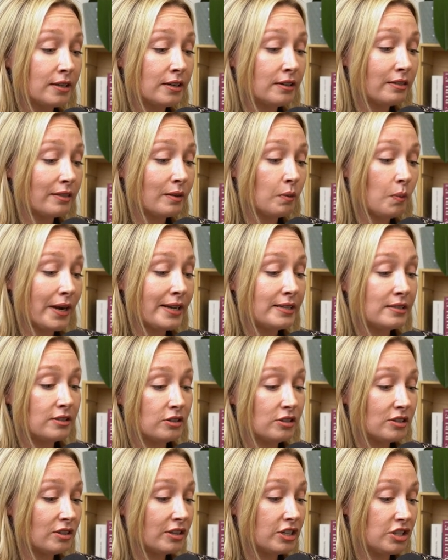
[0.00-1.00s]
The wines are
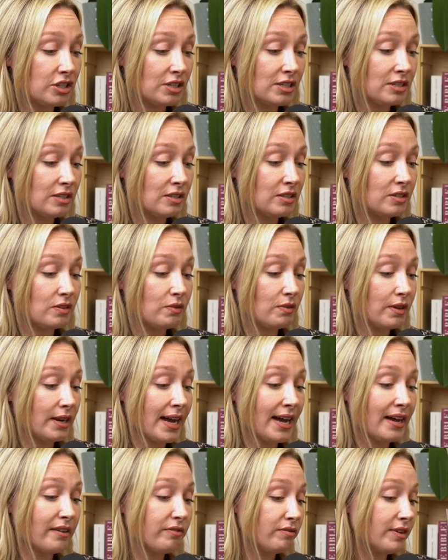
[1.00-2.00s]
delicious. You can
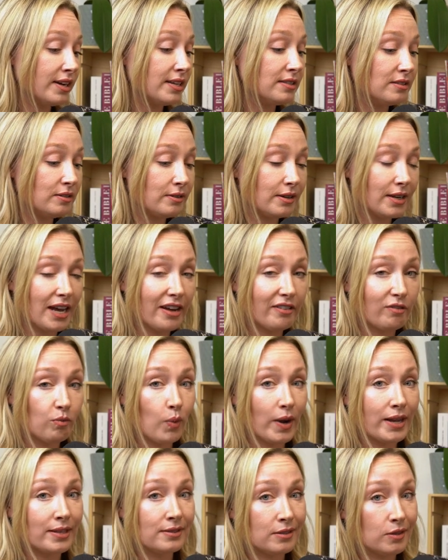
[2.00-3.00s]
have reds, you can have
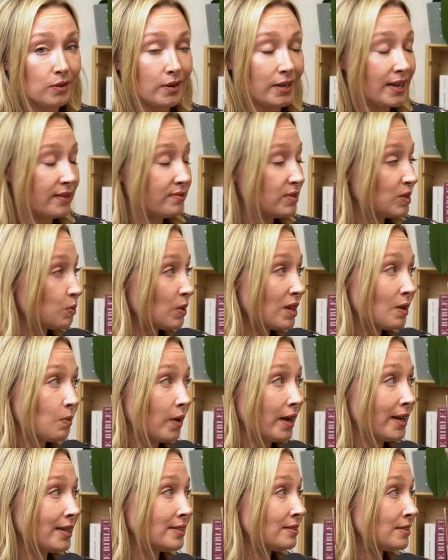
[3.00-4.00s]
whites, you can have sweet
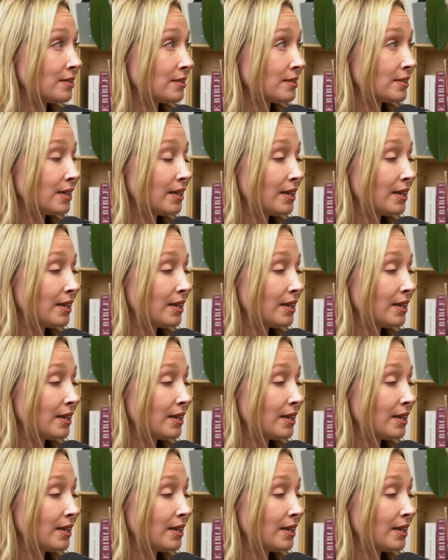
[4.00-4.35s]
wines.